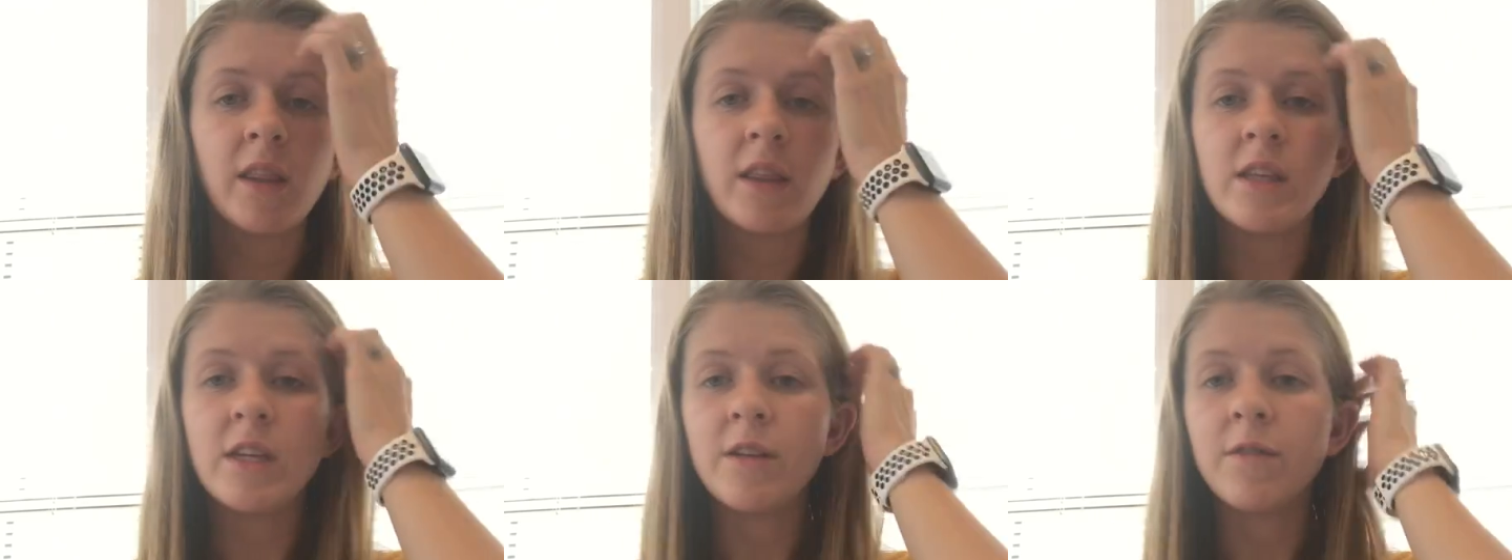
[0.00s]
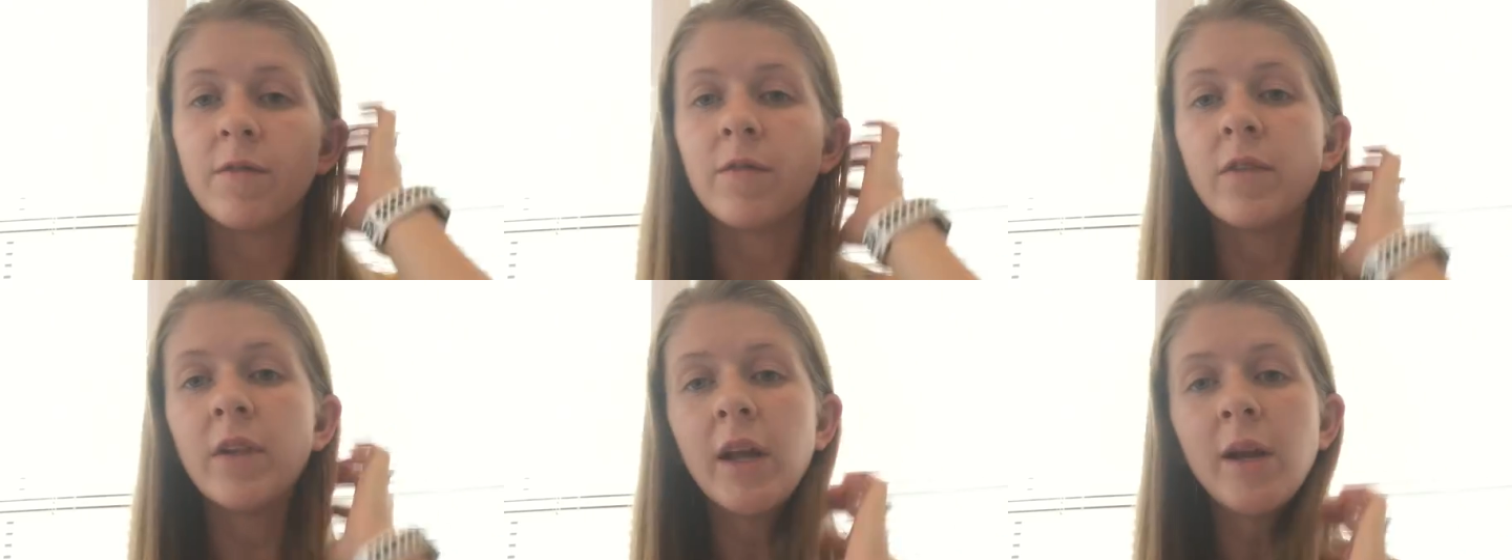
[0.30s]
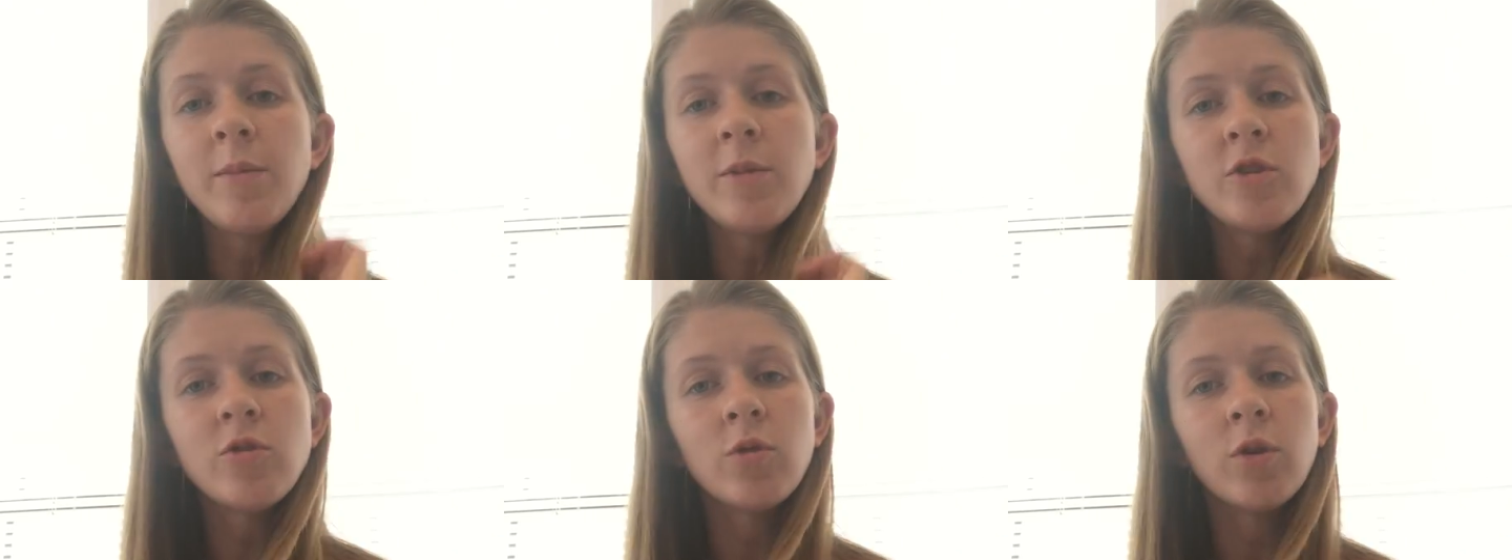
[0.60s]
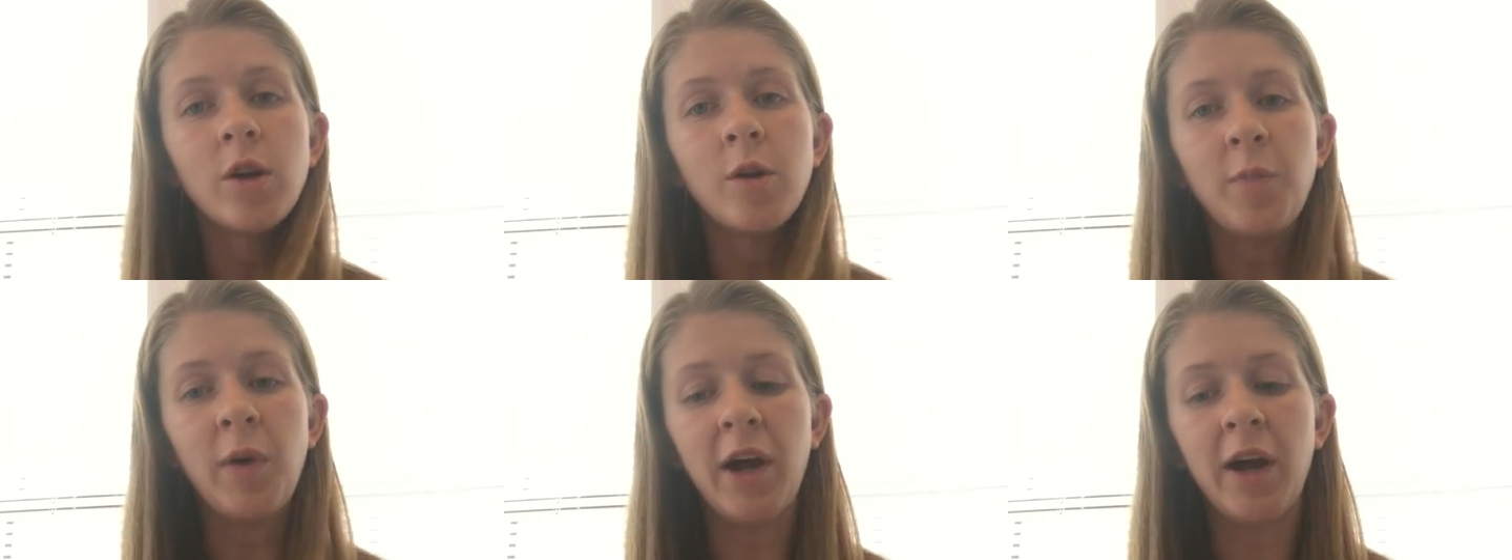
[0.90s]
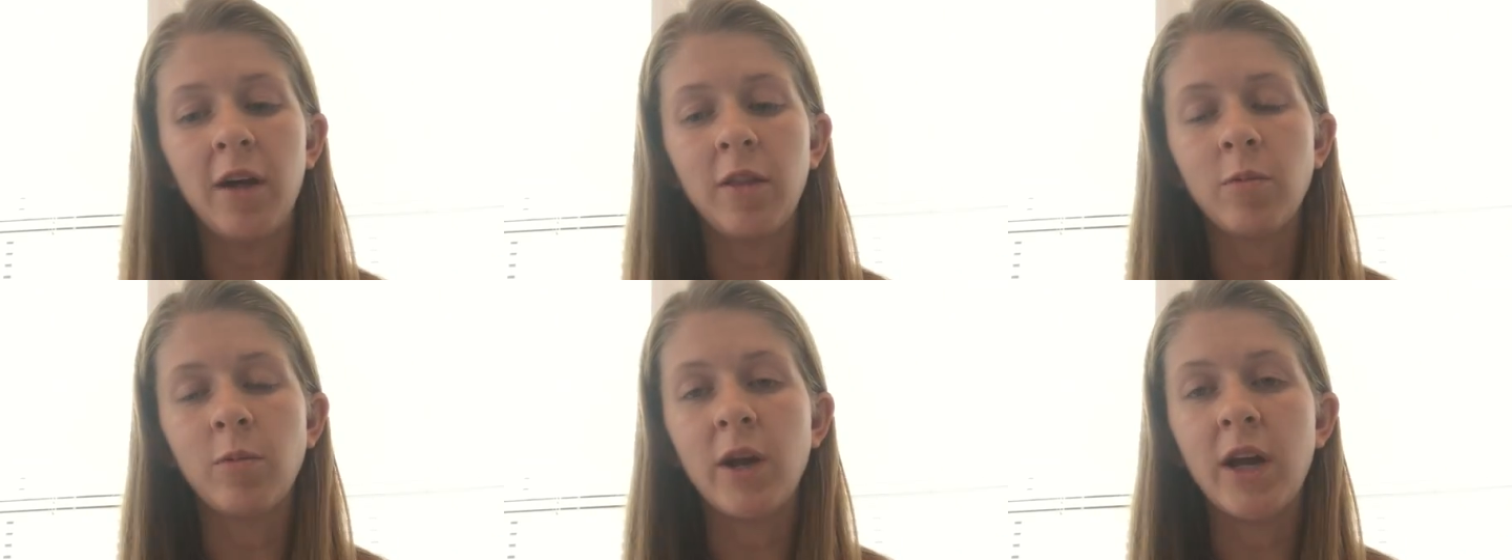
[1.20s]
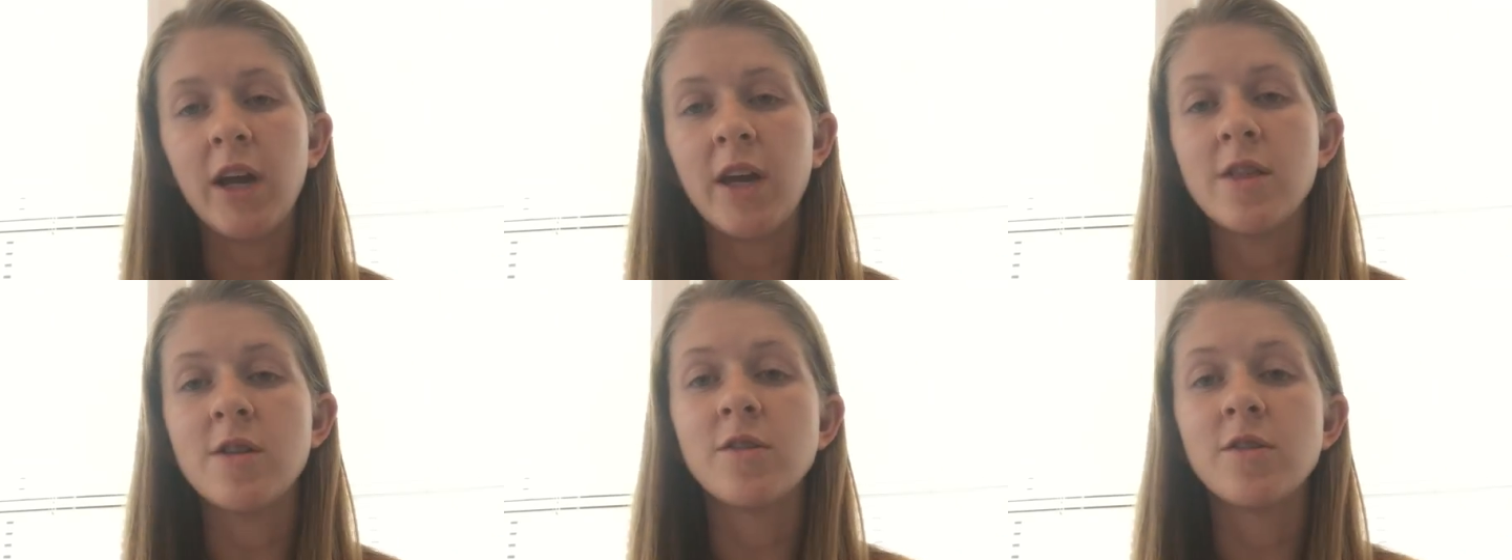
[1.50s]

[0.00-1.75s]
The inflammatory pathway,